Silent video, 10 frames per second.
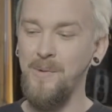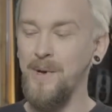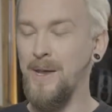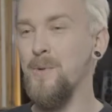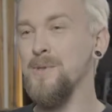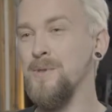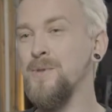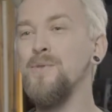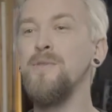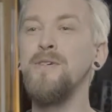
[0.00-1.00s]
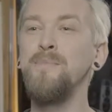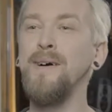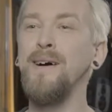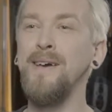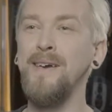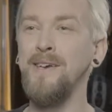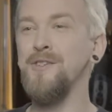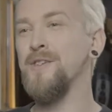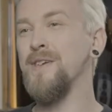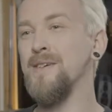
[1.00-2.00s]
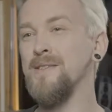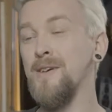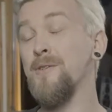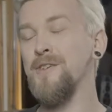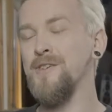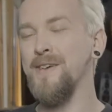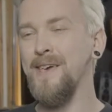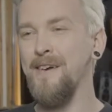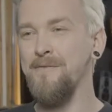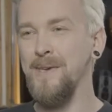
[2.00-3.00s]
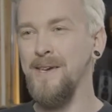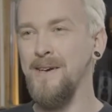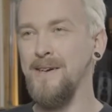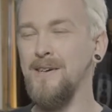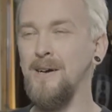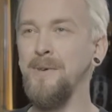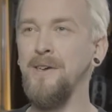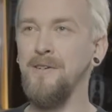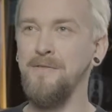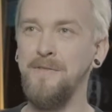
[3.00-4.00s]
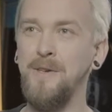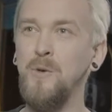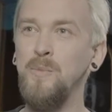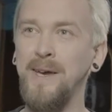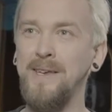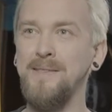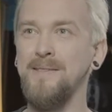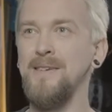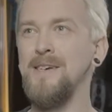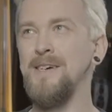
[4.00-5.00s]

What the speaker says: when I was on tour, my sound engineer gave me a copy of Cubase.